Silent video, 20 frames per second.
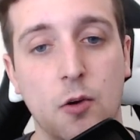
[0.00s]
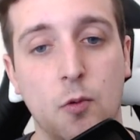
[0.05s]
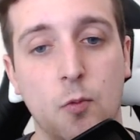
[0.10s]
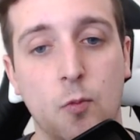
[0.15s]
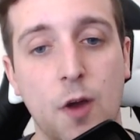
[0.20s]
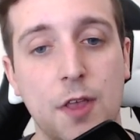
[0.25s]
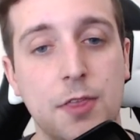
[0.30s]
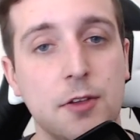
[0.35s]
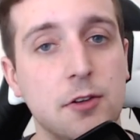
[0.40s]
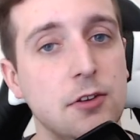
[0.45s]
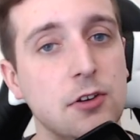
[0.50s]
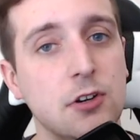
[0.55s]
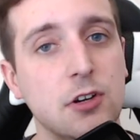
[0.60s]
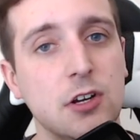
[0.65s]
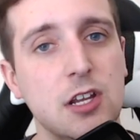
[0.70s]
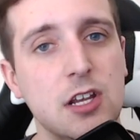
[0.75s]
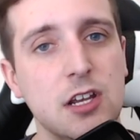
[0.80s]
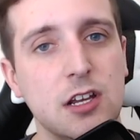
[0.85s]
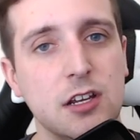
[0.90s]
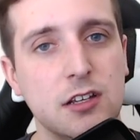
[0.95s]
whether they're
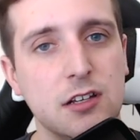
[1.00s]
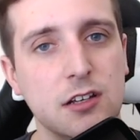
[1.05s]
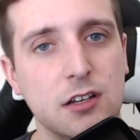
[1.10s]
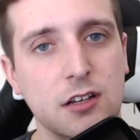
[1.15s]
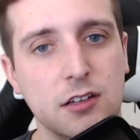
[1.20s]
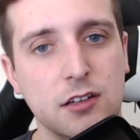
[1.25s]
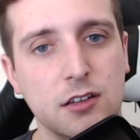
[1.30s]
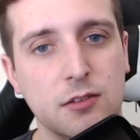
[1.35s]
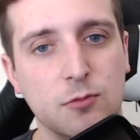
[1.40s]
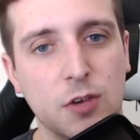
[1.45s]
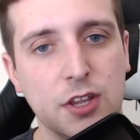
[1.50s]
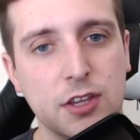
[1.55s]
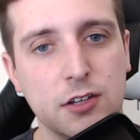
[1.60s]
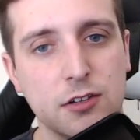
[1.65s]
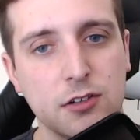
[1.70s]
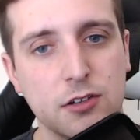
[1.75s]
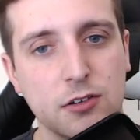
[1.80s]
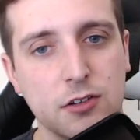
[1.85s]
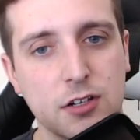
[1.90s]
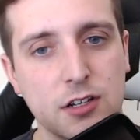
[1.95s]

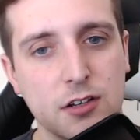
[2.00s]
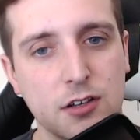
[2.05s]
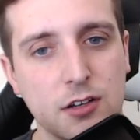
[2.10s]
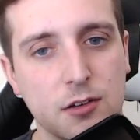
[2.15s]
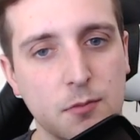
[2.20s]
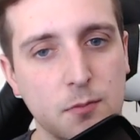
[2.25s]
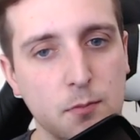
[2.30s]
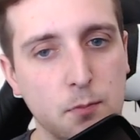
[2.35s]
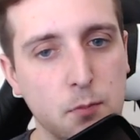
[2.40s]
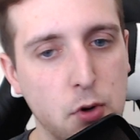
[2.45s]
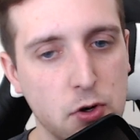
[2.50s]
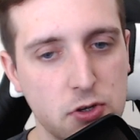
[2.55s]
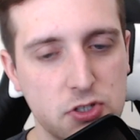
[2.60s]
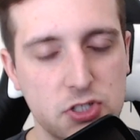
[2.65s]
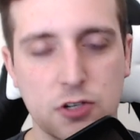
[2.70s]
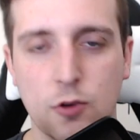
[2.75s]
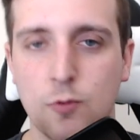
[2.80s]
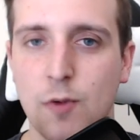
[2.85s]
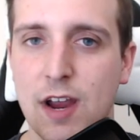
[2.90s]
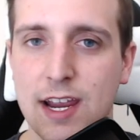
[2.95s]
gonna
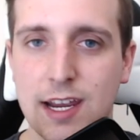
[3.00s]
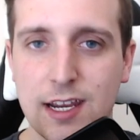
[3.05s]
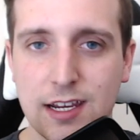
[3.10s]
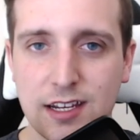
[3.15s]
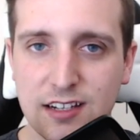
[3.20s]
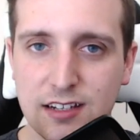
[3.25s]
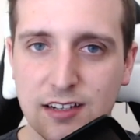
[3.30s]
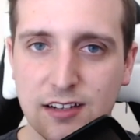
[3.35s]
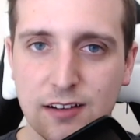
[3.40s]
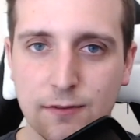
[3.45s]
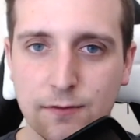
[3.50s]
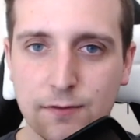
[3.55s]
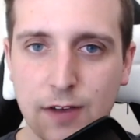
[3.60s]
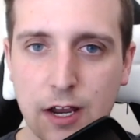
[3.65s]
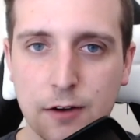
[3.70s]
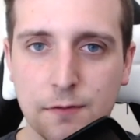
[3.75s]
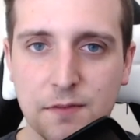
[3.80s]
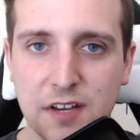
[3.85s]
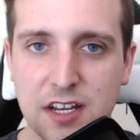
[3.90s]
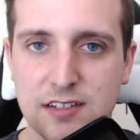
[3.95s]
push away
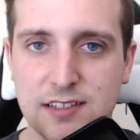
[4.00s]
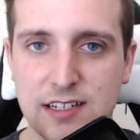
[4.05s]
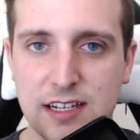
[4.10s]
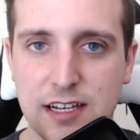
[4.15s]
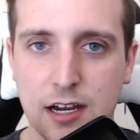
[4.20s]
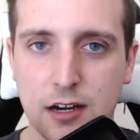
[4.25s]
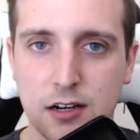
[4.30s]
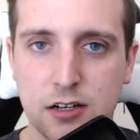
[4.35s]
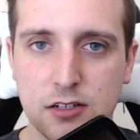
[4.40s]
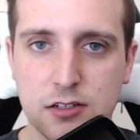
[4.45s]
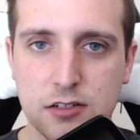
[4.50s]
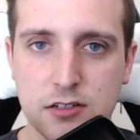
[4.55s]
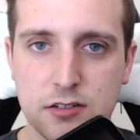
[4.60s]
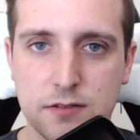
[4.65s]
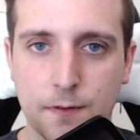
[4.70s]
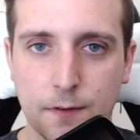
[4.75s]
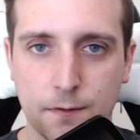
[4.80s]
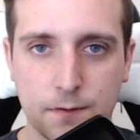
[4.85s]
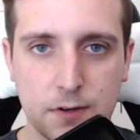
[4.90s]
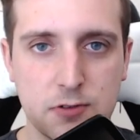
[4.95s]
Final Fantasy characters
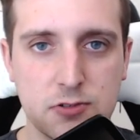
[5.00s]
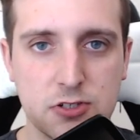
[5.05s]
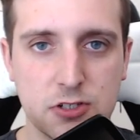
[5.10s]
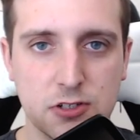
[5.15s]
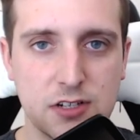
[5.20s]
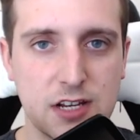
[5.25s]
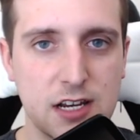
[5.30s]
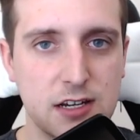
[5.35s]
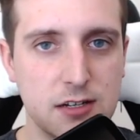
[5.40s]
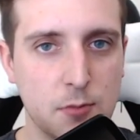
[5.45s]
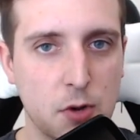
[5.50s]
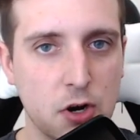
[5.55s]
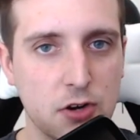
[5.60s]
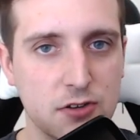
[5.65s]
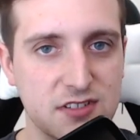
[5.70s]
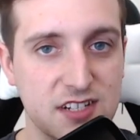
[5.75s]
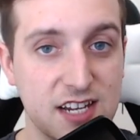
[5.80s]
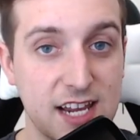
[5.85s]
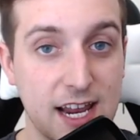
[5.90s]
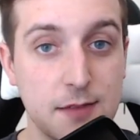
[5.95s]
for future Kingdom
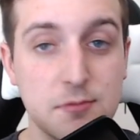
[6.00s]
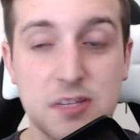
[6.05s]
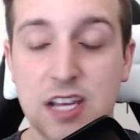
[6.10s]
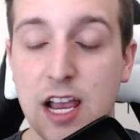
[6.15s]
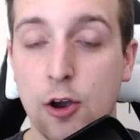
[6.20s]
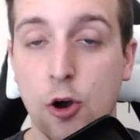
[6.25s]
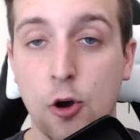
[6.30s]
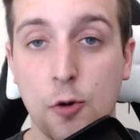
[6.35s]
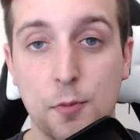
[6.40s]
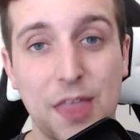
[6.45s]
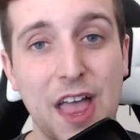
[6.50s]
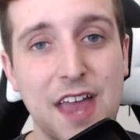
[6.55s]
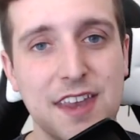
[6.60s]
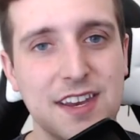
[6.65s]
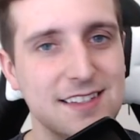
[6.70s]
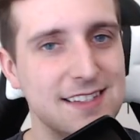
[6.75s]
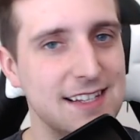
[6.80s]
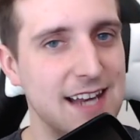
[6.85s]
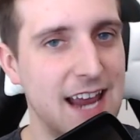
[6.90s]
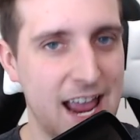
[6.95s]
Hearts games, I hope that
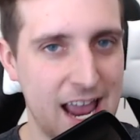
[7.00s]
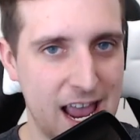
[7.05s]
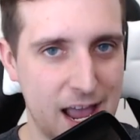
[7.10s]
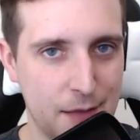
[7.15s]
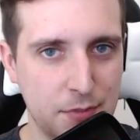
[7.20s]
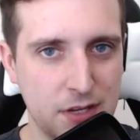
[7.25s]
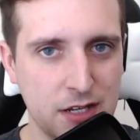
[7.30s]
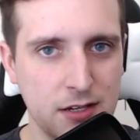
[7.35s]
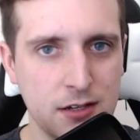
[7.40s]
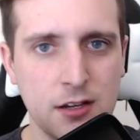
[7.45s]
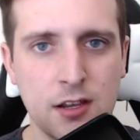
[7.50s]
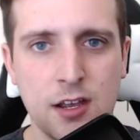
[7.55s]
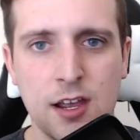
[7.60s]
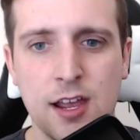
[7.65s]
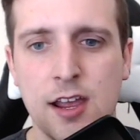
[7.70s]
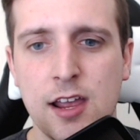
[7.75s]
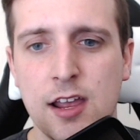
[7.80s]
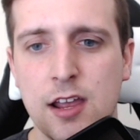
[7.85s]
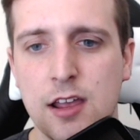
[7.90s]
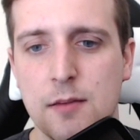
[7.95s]
doesn't happen.
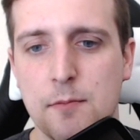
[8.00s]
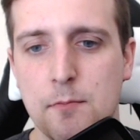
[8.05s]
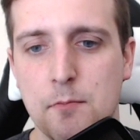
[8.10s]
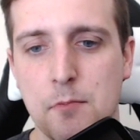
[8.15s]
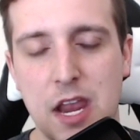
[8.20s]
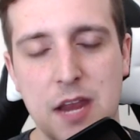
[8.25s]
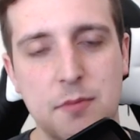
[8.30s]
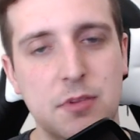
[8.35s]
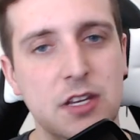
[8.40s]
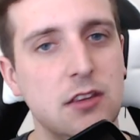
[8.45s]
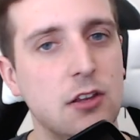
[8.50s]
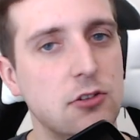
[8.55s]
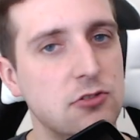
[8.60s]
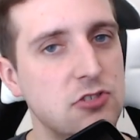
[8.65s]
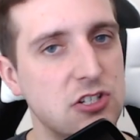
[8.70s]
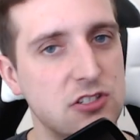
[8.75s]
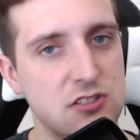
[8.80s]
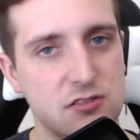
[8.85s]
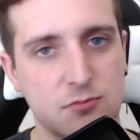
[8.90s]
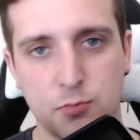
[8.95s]
Maybe they'll
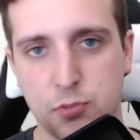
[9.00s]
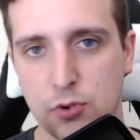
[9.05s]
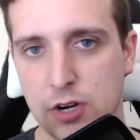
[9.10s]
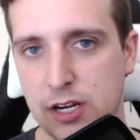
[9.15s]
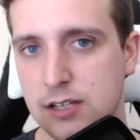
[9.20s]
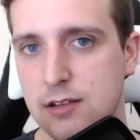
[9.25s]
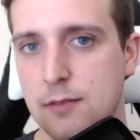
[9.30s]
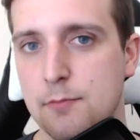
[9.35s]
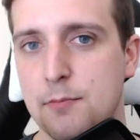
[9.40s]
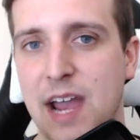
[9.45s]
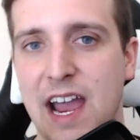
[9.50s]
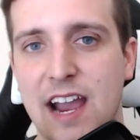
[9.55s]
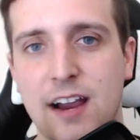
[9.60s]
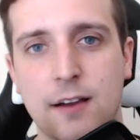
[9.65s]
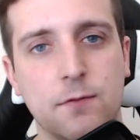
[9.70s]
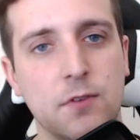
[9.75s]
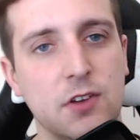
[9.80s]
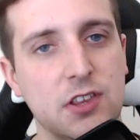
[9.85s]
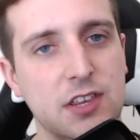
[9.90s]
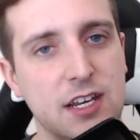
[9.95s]
just bring them
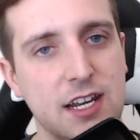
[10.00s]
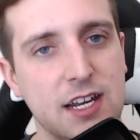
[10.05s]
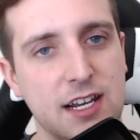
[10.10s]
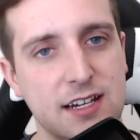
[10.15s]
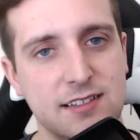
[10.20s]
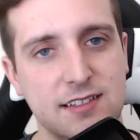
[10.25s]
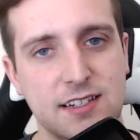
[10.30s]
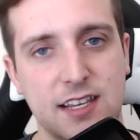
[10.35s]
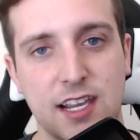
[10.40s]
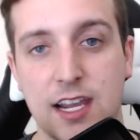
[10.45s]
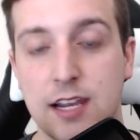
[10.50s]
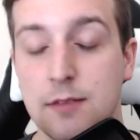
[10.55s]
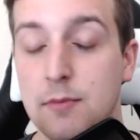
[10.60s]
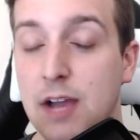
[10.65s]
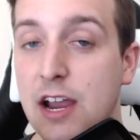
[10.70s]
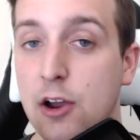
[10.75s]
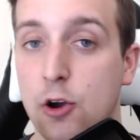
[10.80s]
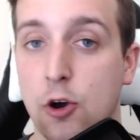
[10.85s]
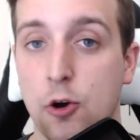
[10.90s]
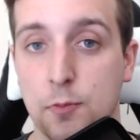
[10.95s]
back for the next game.
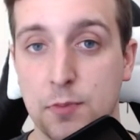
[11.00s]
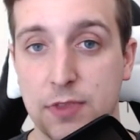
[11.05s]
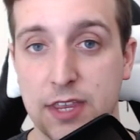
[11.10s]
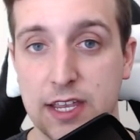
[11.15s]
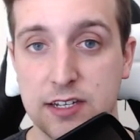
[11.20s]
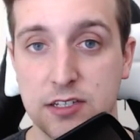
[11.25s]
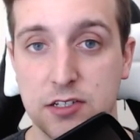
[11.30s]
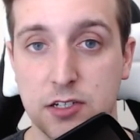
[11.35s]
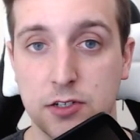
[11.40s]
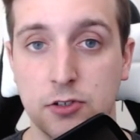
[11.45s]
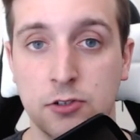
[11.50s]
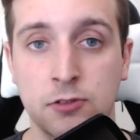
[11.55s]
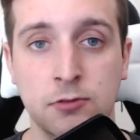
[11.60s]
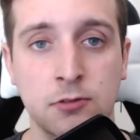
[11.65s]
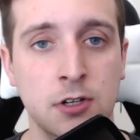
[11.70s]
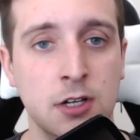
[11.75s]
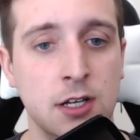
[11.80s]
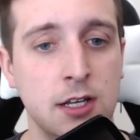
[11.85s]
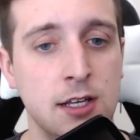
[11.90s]
I hope they do.